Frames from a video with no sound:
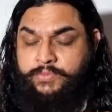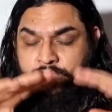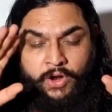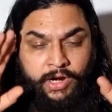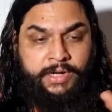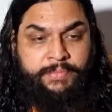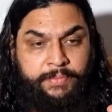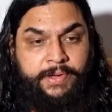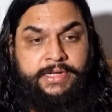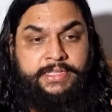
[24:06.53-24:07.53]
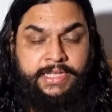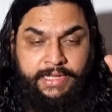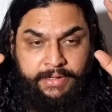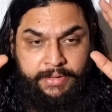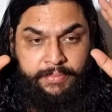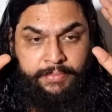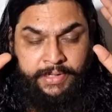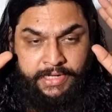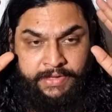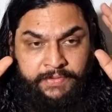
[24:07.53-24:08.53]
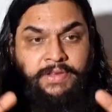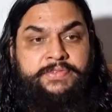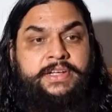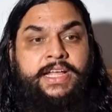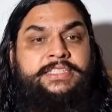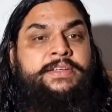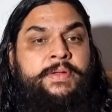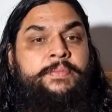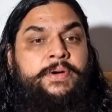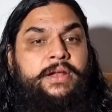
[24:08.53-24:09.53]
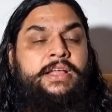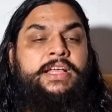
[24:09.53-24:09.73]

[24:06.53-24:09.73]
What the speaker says: not remember anything, but even if he does remember,